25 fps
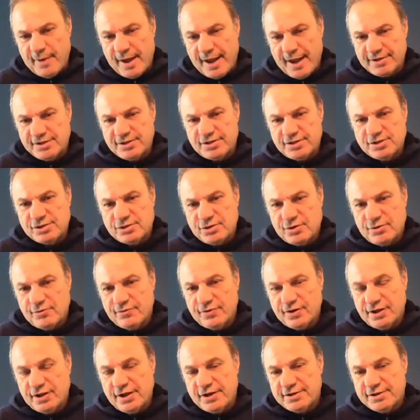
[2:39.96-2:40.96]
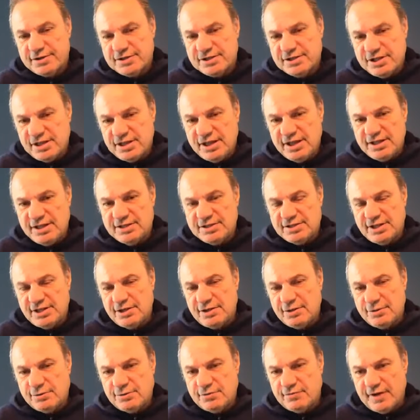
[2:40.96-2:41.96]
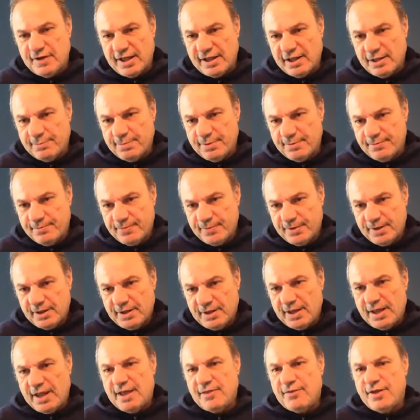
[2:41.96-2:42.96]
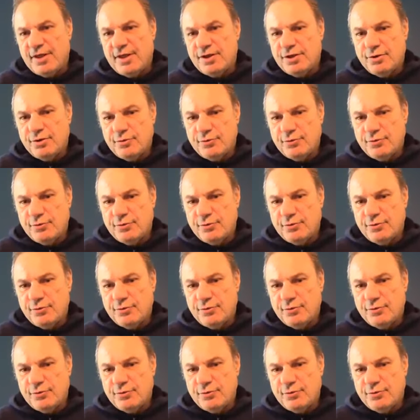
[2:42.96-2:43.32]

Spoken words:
and stoneville are seeds that you develop, and then you follow